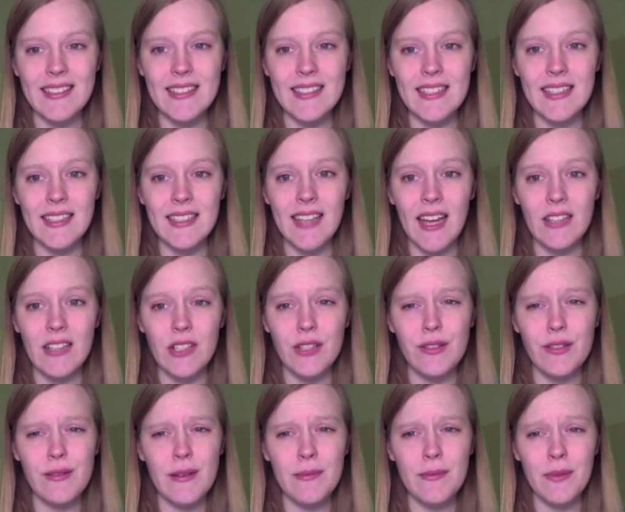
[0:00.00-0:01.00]
yeah, just
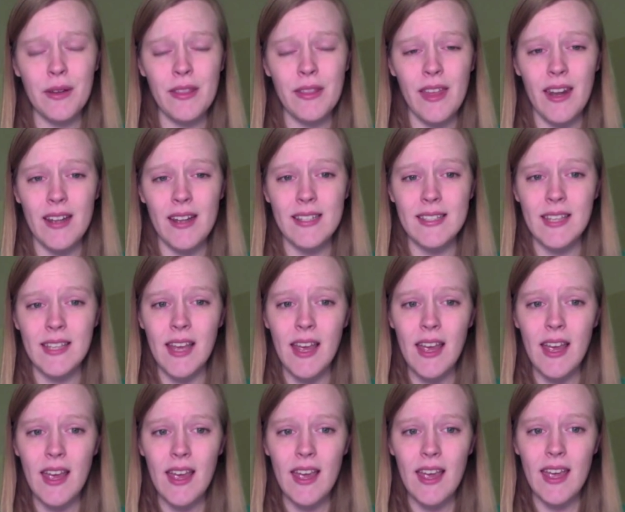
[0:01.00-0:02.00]
remember that
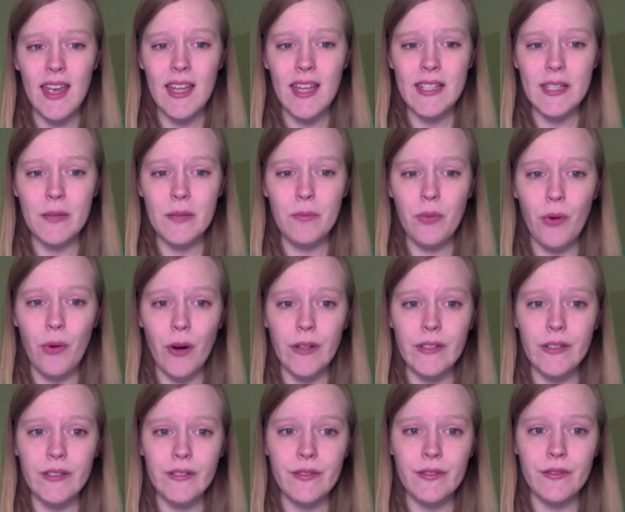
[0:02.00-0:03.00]
it's
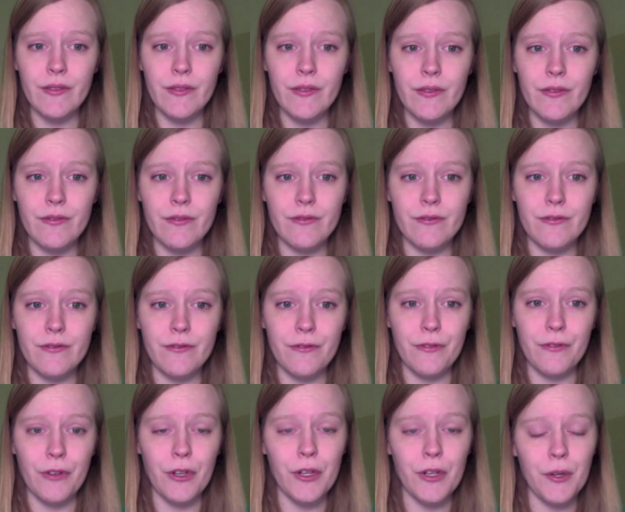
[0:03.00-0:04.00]
important
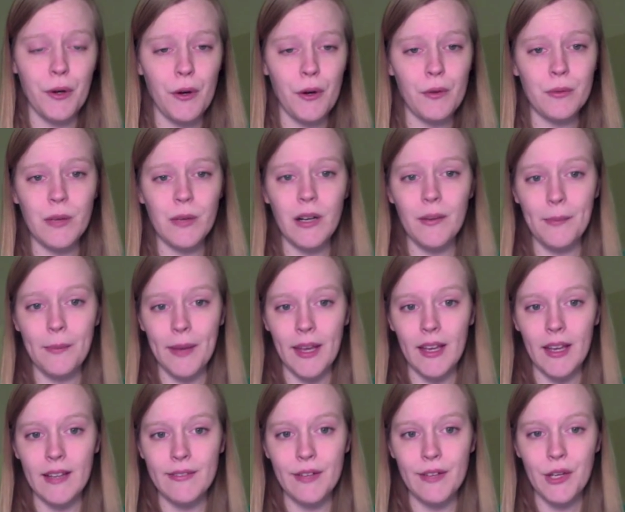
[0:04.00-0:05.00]
for your own
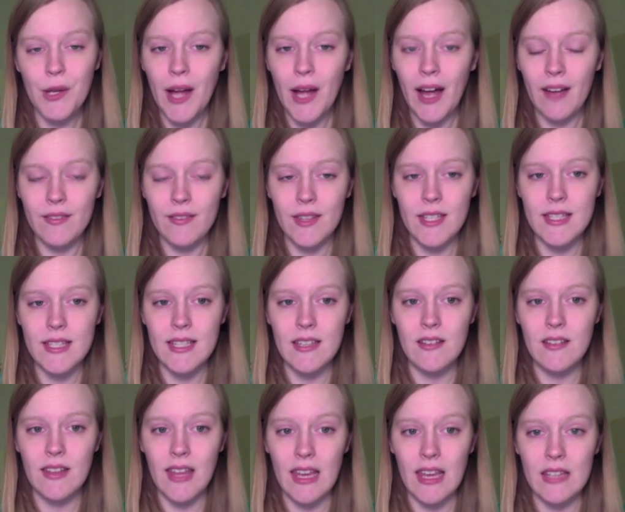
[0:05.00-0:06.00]
well-being for you to have
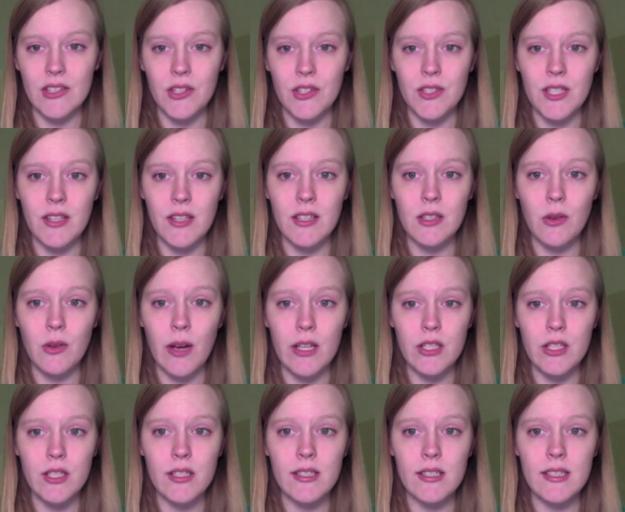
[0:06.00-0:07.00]
the answers to these
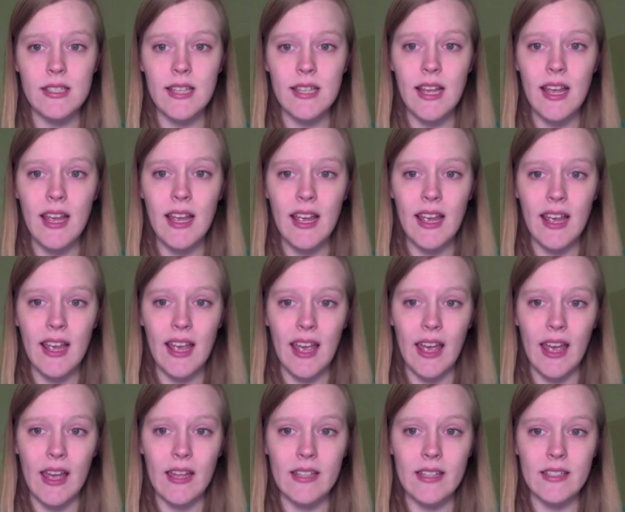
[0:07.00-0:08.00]
questions,
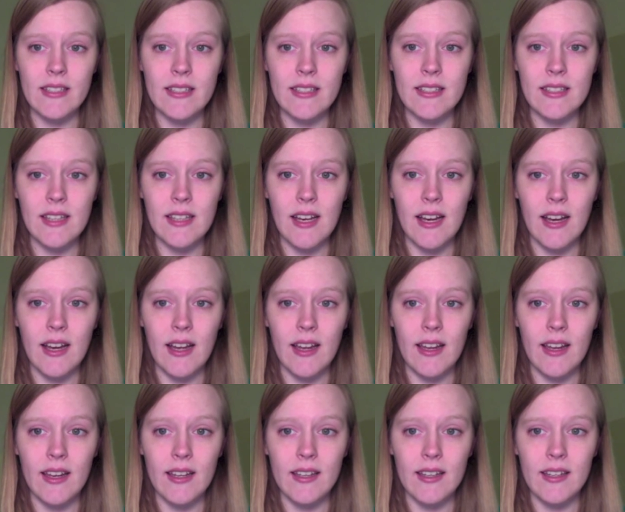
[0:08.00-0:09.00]
and
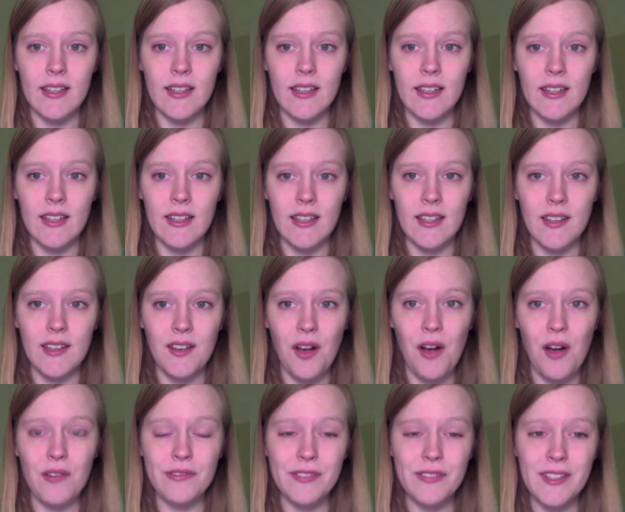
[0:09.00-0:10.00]

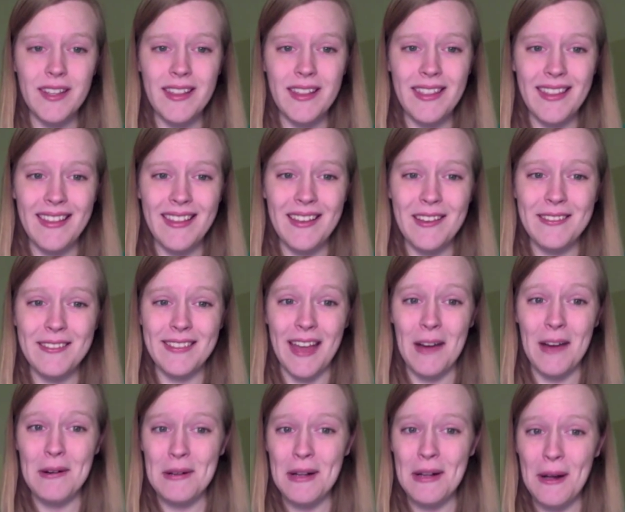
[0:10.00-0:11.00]
hopefully that
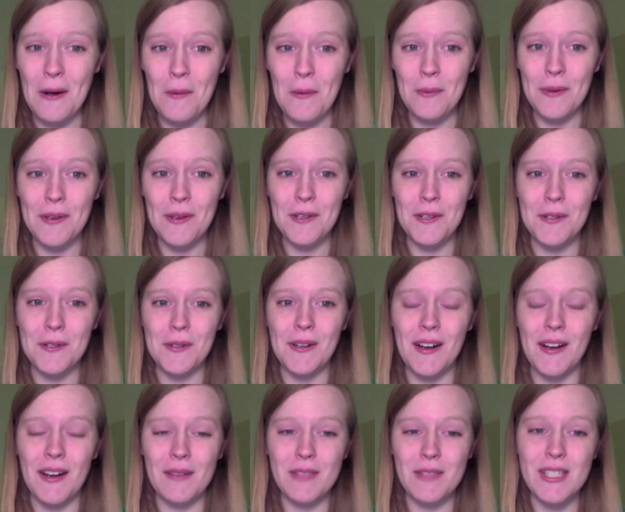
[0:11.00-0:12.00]
will help you.
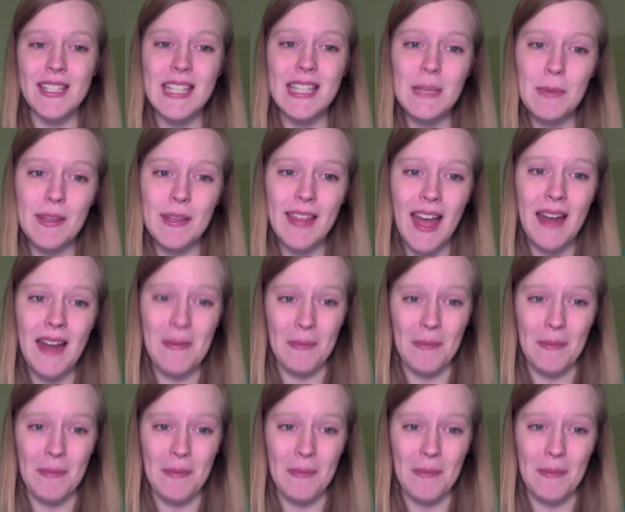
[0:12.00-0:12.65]
Just keeping that in